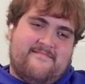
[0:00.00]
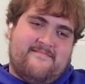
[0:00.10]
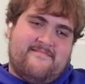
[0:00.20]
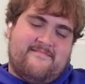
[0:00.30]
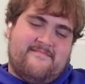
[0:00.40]

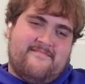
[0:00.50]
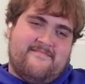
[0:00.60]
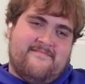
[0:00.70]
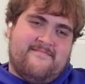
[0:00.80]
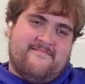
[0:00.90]

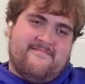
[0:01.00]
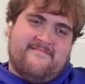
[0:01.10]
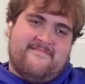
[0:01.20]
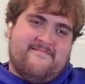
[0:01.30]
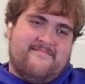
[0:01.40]

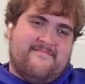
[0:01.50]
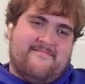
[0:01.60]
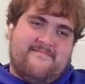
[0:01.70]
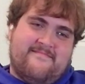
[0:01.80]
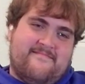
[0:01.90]

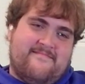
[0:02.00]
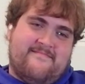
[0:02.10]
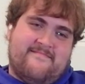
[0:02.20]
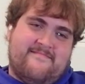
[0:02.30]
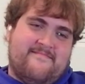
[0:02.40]

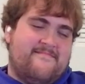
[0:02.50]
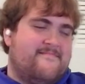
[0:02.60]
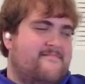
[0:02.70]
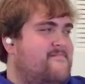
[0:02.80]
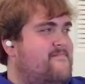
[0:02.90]

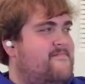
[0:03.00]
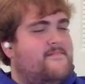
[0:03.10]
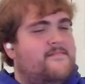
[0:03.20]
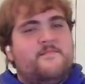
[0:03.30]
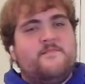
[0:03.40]

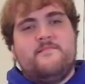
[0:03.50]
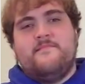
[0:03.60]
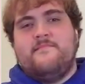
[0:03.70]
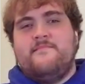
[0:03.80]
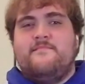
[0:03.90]

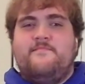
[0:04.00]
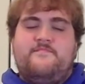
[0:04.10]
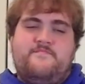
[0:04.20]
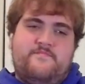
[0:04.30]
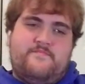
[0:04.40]

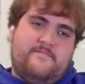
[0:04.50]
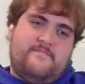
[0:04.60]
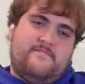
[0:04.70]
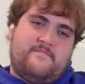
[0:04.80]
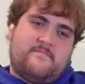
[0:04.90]

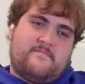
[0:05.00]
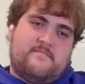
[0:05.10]
No words are spoken by the person on screen.